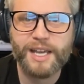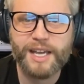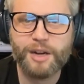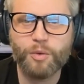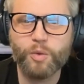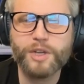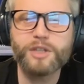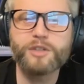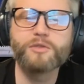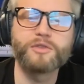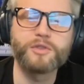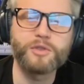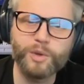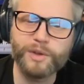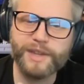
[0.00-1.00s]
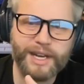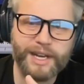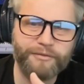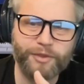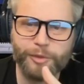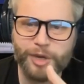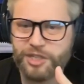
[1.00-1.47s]
kind of what do you do with that
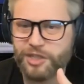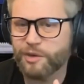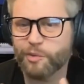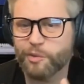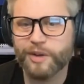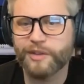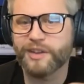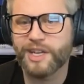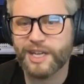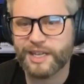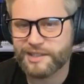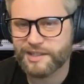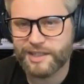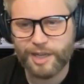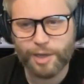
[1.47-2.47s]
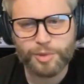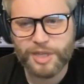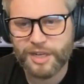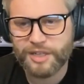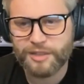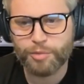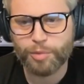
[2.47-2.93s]
information and what are the next
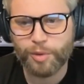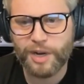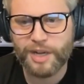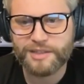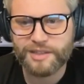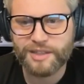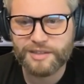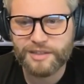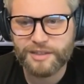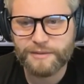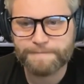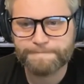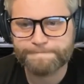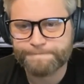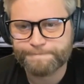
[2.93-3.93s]
steps how do you process it